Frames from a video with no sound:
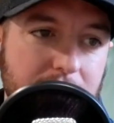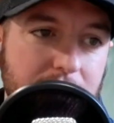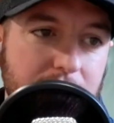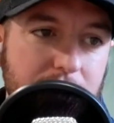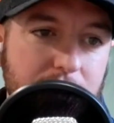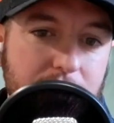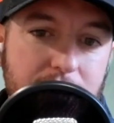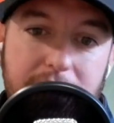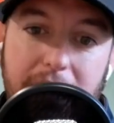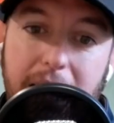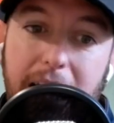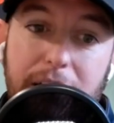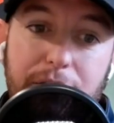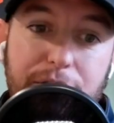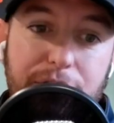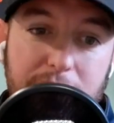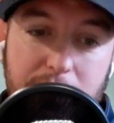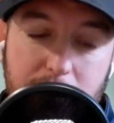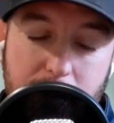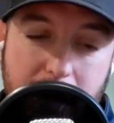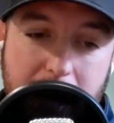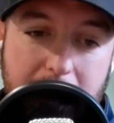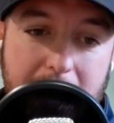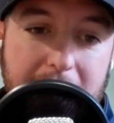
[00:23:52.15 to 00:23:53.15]
you got to
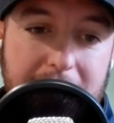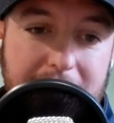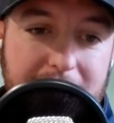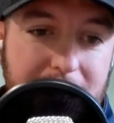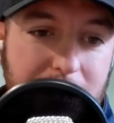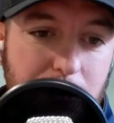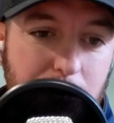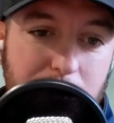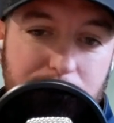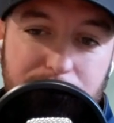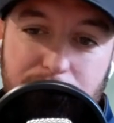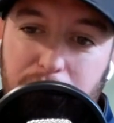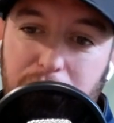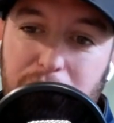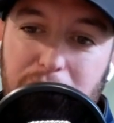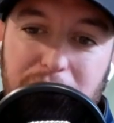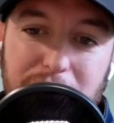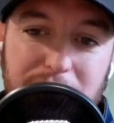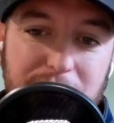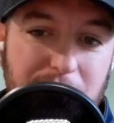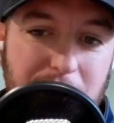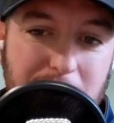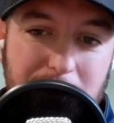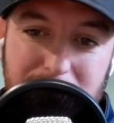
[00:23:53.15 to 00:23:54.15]
figure out how to get
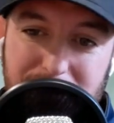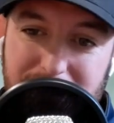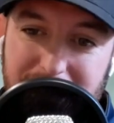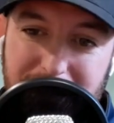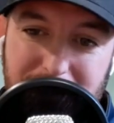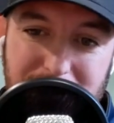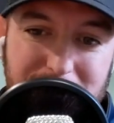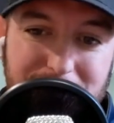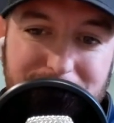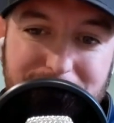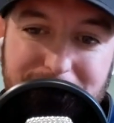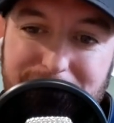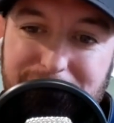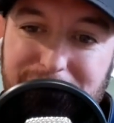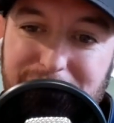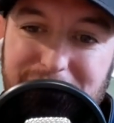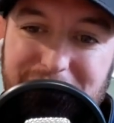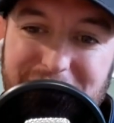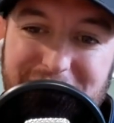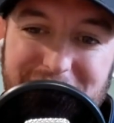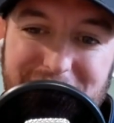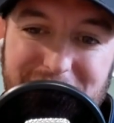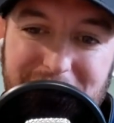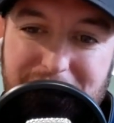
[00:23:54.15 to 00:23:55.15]
referrals from centers of
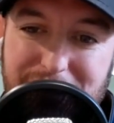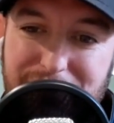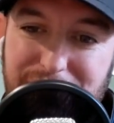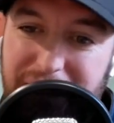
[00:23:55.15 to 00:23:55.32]
influence, right?